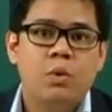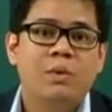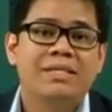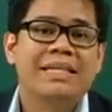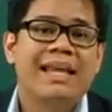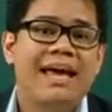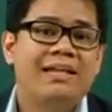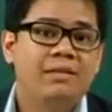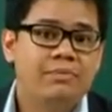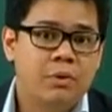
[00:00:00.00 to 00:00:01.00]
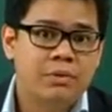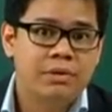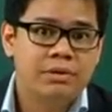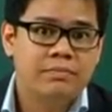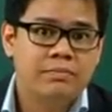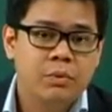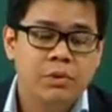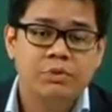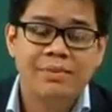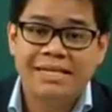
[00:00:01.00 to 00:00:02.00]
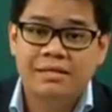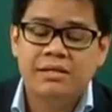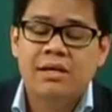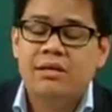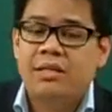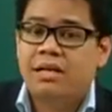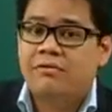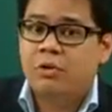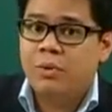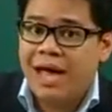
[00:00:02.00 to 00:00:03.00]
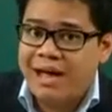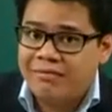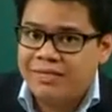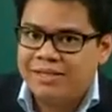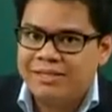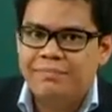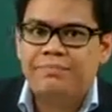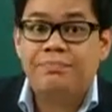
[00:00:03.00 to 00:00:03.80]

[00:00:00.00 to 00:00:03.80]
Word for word: was an added bonus which means that if you have this,